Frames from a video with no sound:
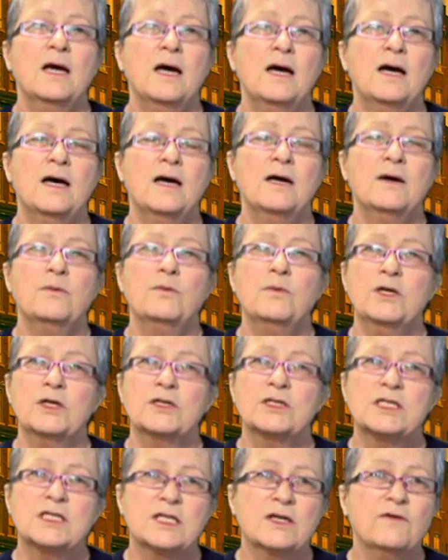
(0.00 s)
Uh, we're
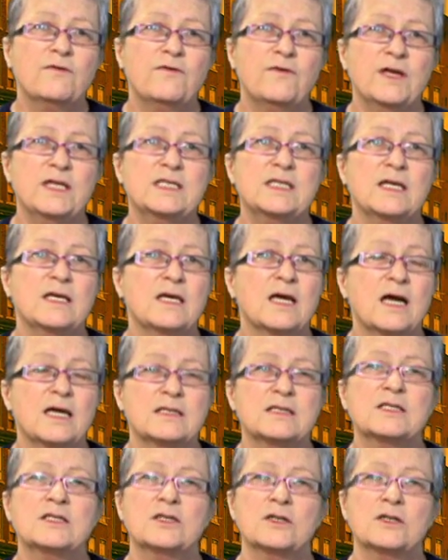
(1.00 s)
still facing cuts